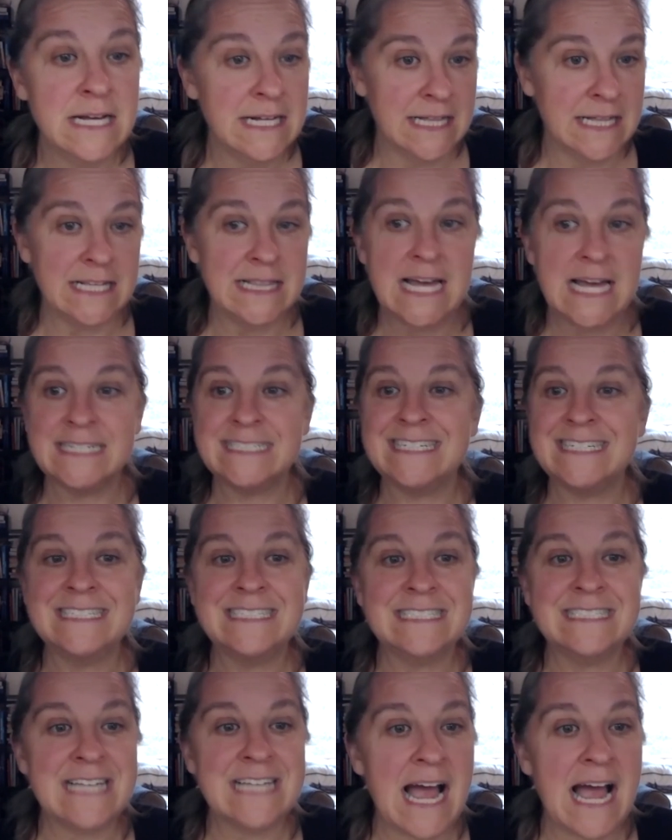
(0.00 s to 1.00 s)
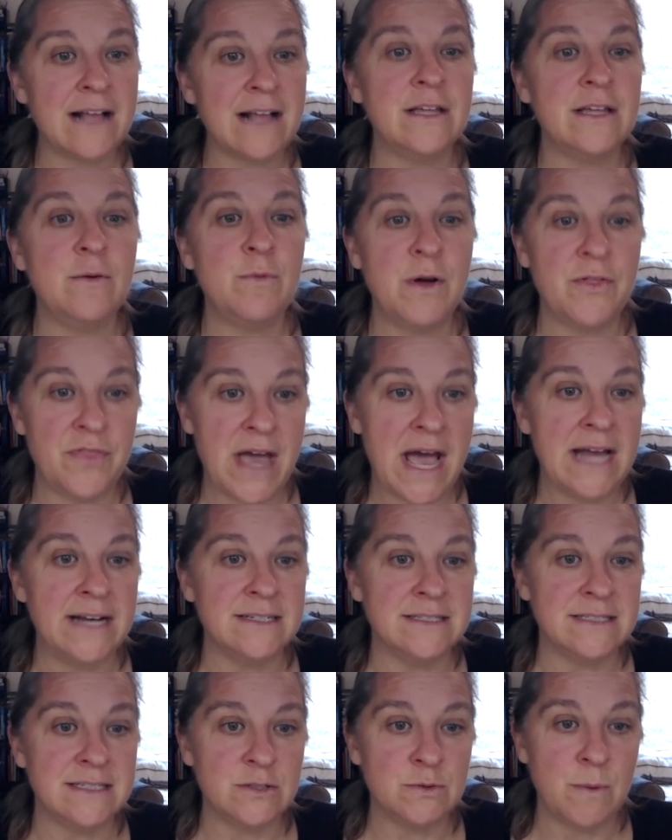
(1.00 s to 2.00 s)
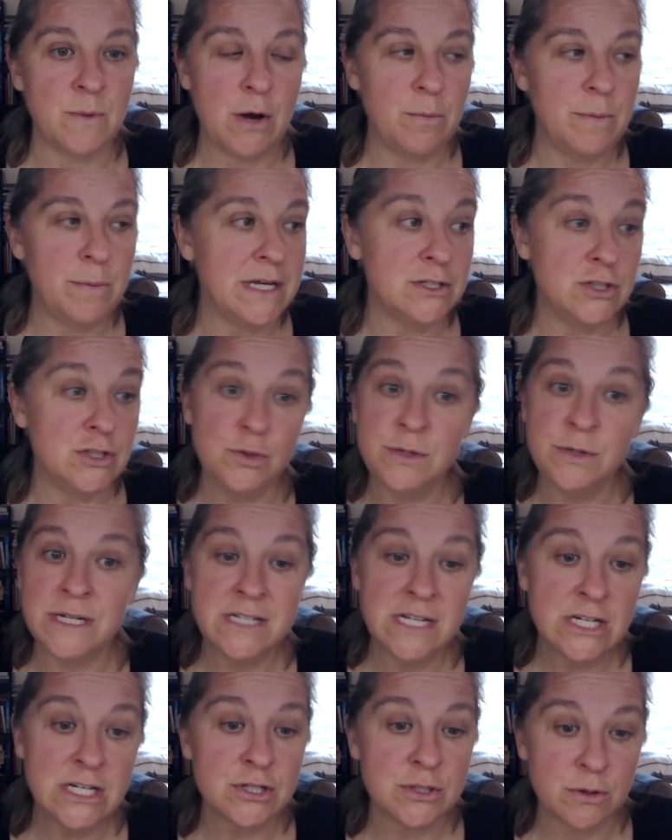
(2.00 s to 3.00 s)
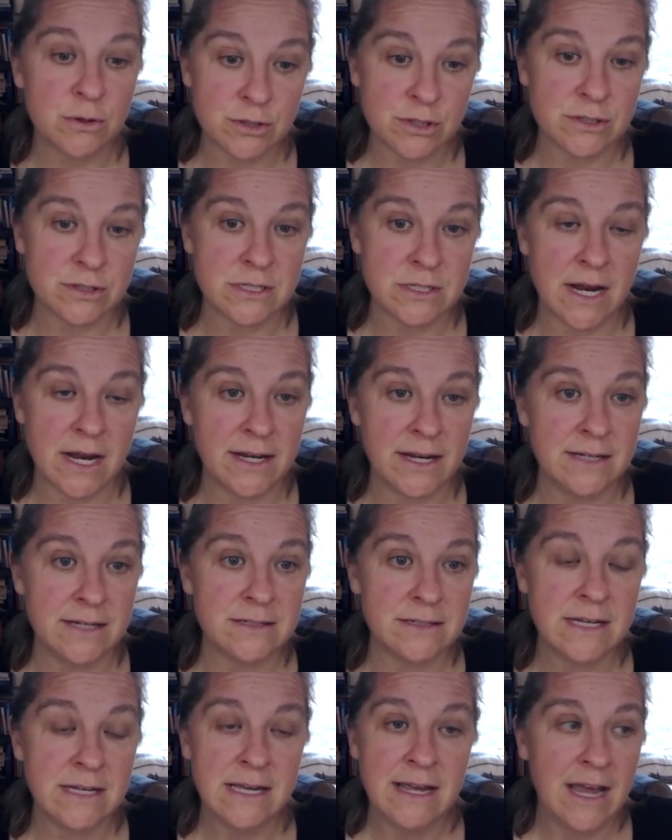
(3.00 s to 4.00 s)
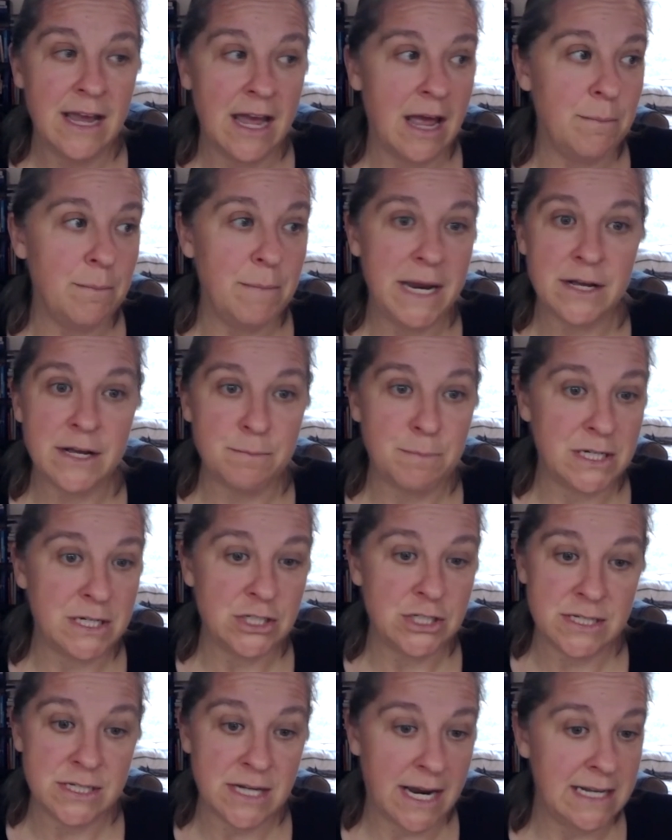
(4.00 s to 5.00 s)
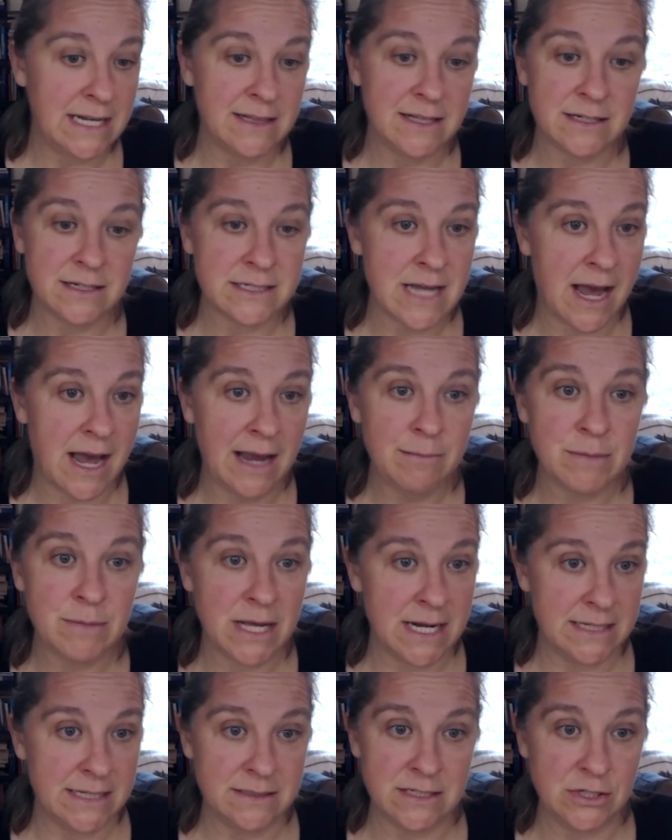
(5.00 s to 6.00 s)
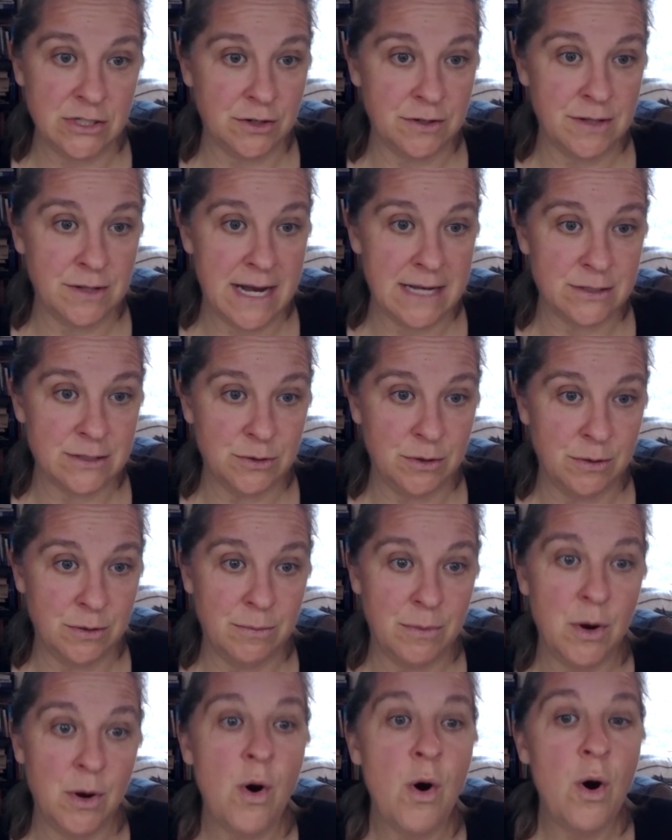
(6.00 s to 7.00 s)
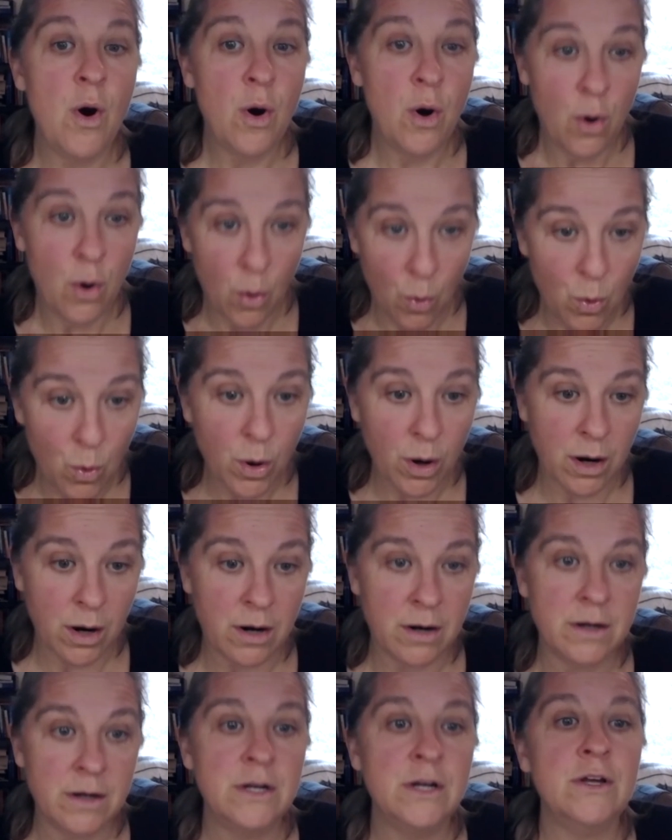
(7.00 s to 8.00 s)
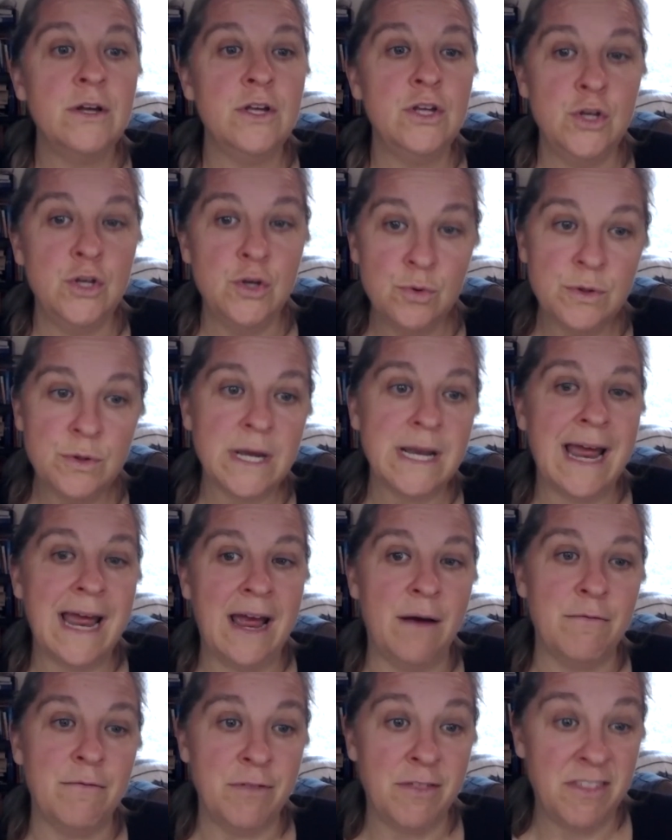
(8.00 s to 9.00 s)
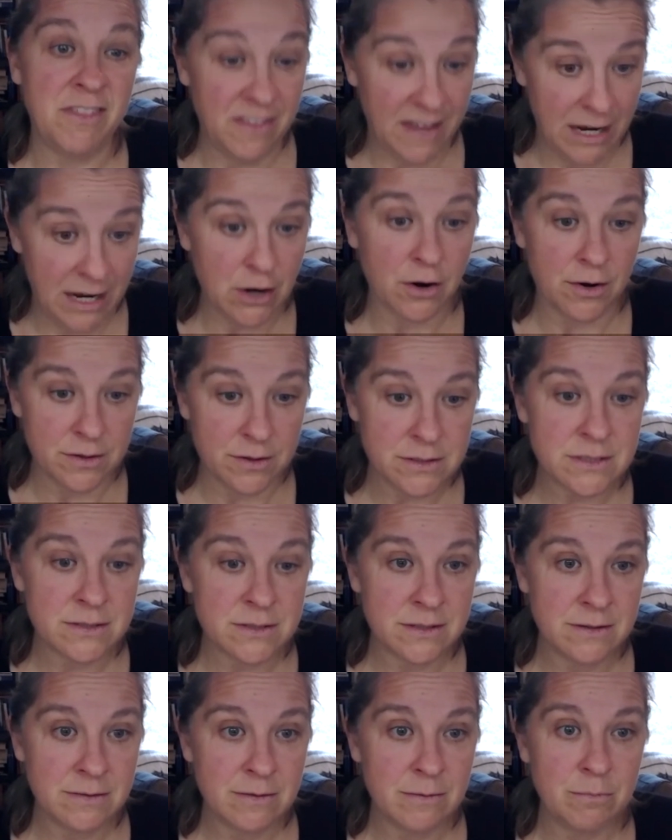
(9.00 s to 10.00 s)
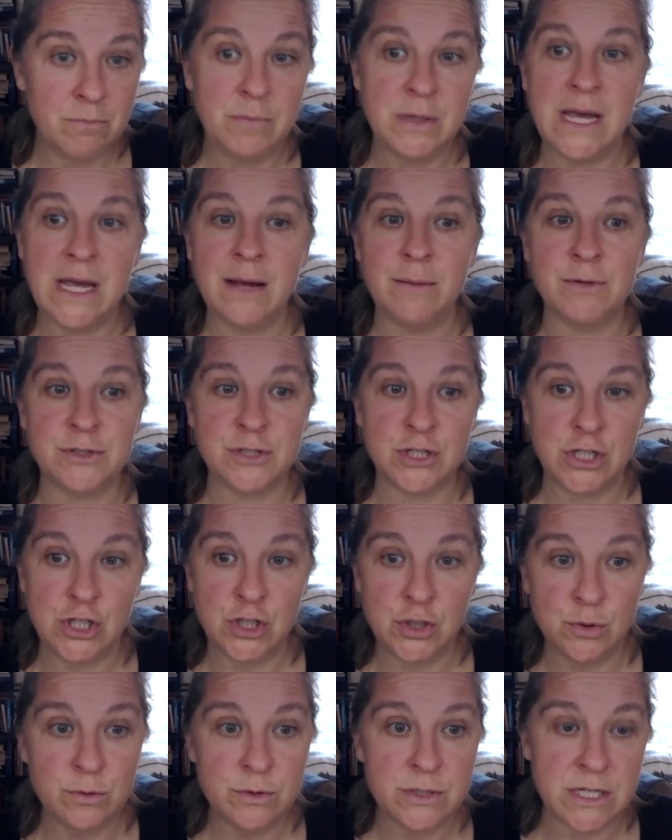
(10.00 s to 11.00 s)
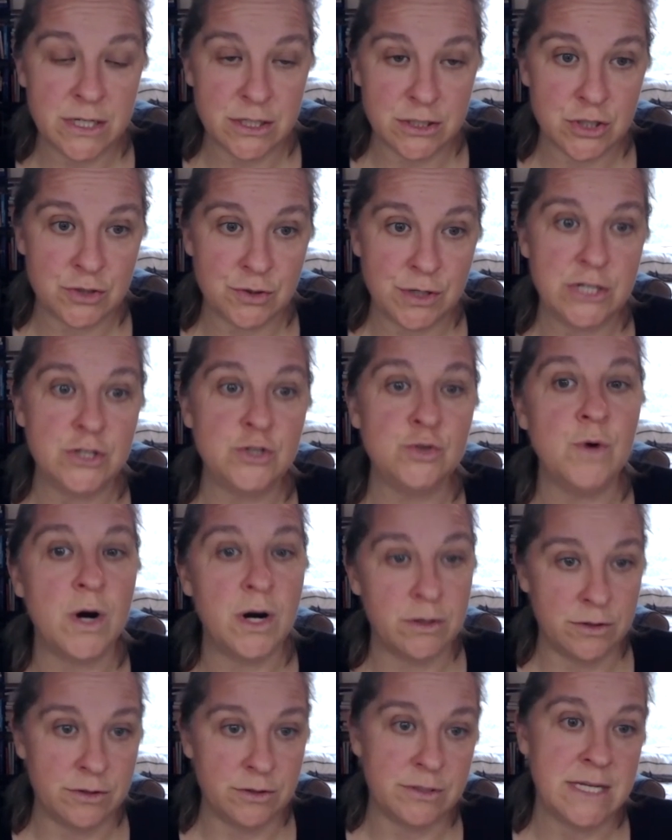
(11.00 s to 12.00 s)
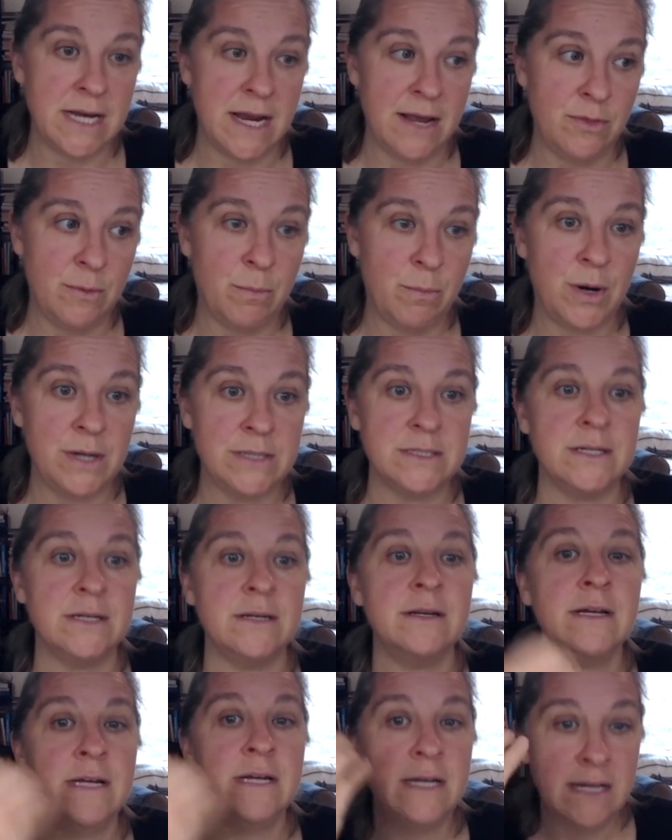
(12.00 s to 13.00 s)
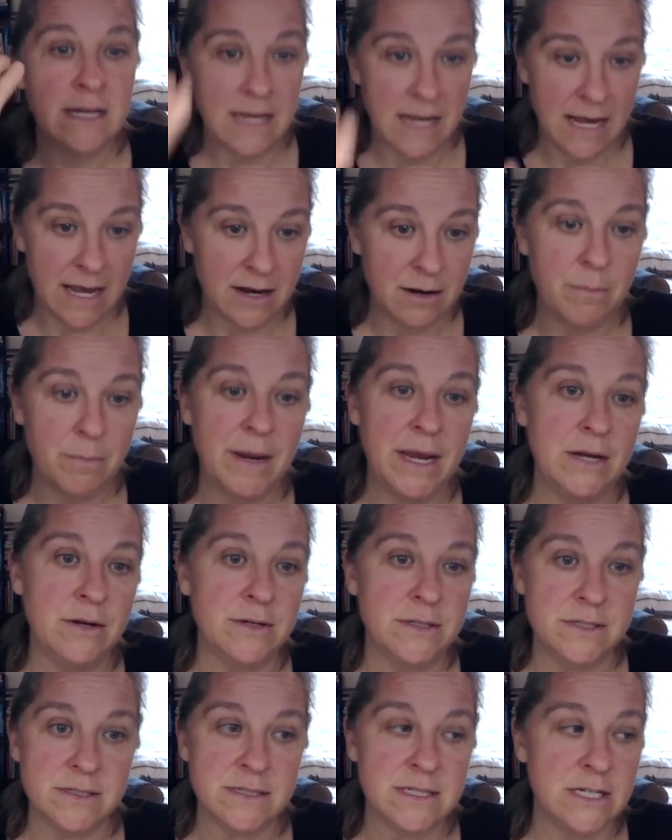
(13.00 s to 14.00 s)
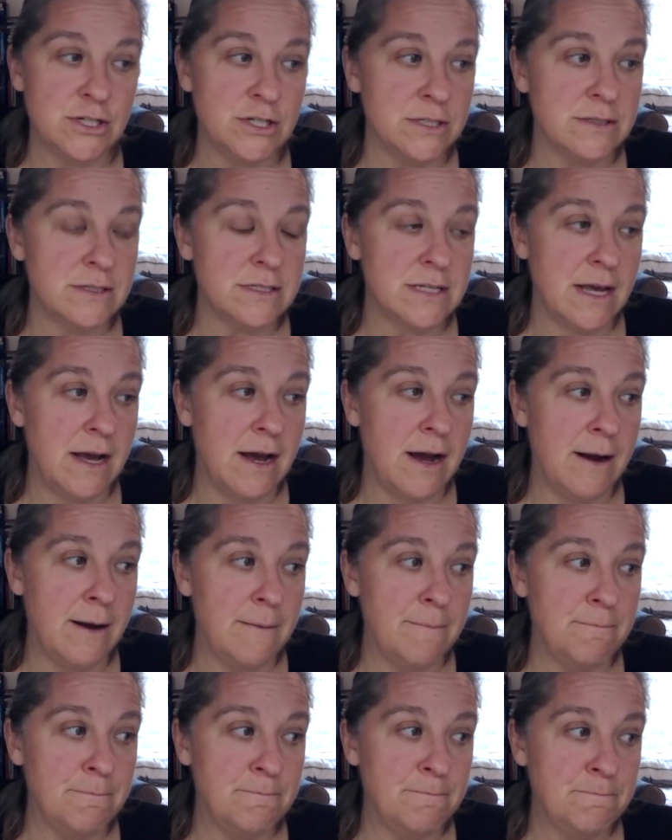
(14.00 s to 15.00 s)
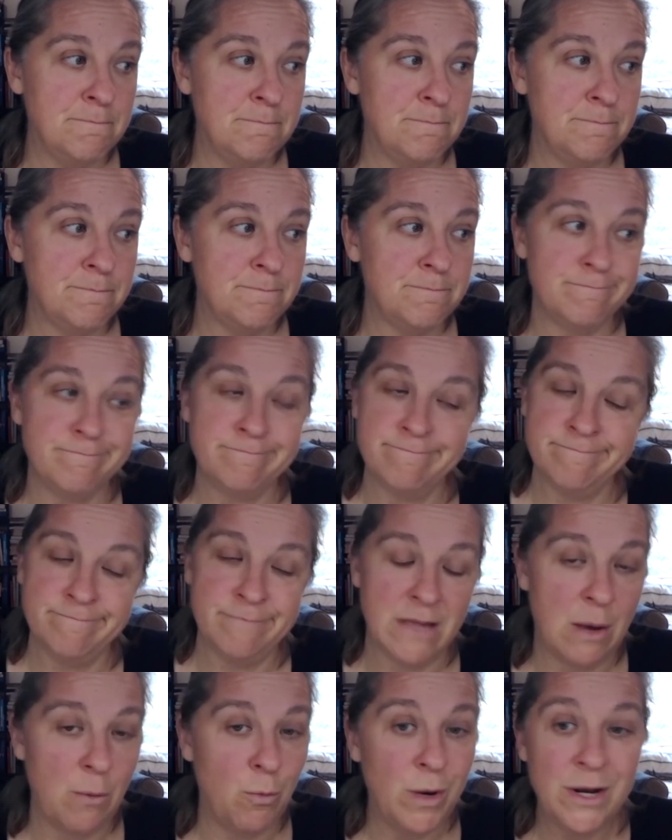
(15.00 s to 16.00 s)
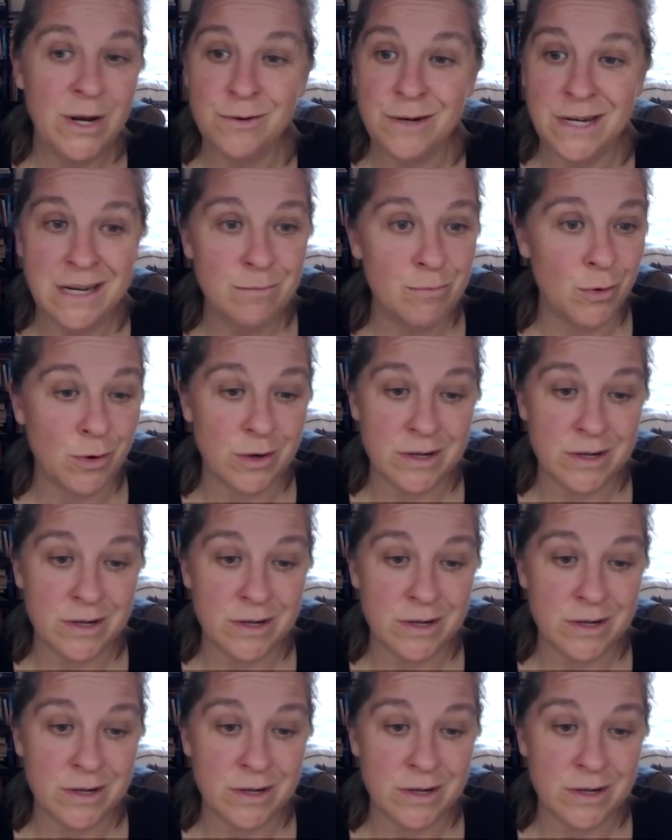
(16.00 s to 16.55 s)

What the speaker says: Like, that is exactly what that is as well, because you can teach social studies and make a bunch of tiny little timelines in your classroom, or you can have thinkers be able to use history to understand the present and to make good decisions. And we don't need more